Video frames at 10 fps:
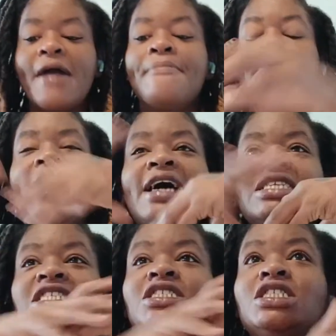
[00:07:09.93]
But pay
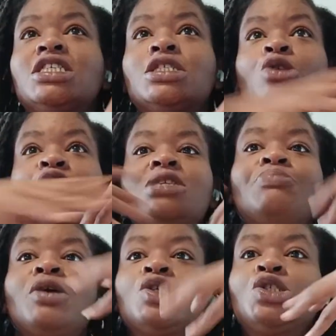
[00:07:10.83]
attention to those
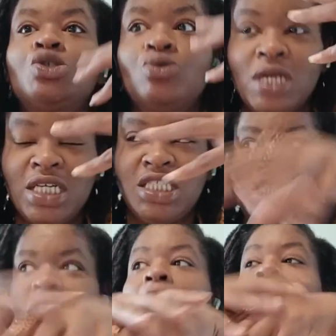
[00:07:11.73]
spiritual
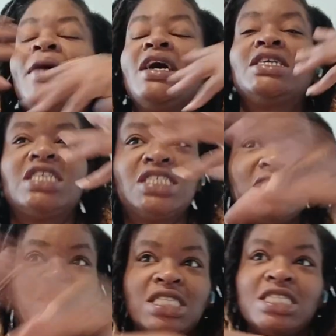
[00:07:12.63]
nudges. Pay attention
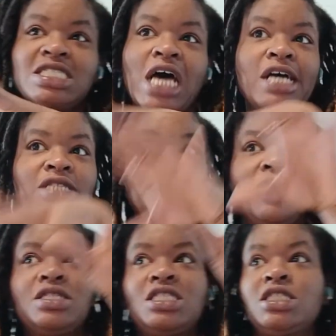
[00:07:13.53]
to the signs. Pay
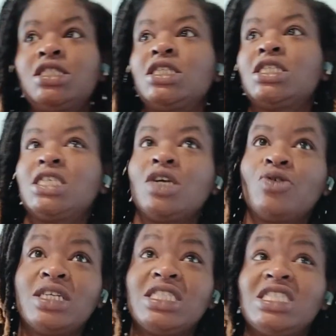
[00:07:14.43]
attention to the
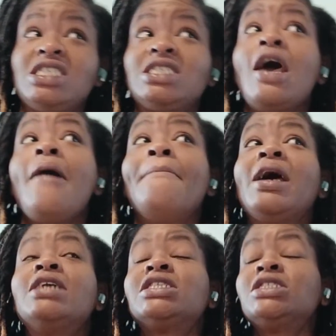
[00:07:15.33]
synchronicities. Pay
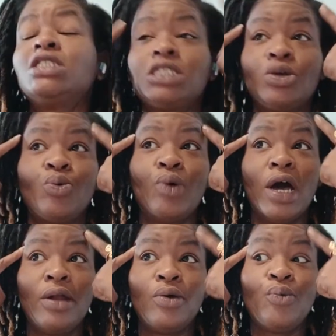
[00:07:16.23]
attention to
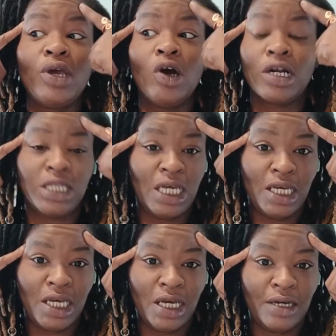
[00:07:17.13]
what we are
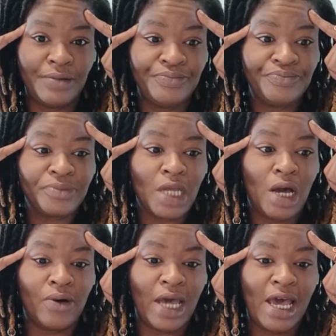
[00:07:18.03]
thinking,
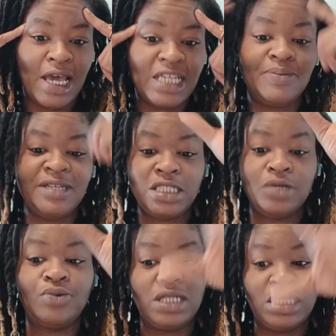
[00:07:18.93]
okay? Especially
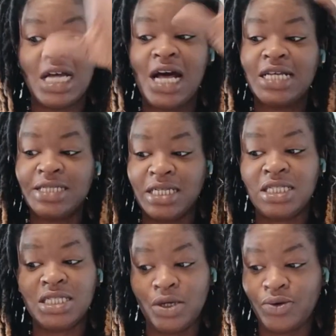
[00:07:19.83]
when the signs and the
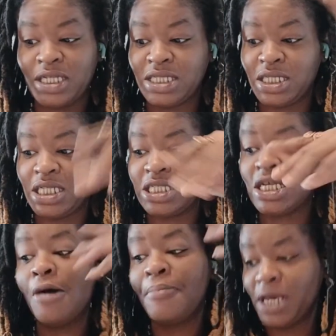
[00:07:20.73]
synchronicities
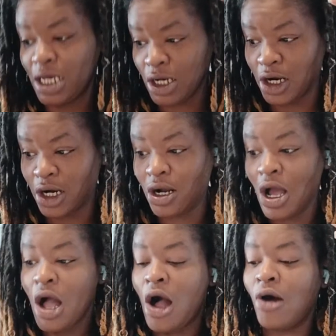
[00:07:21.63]
appear,
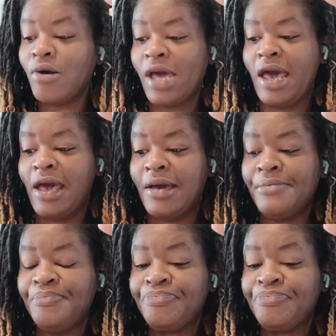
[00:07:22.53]
okay?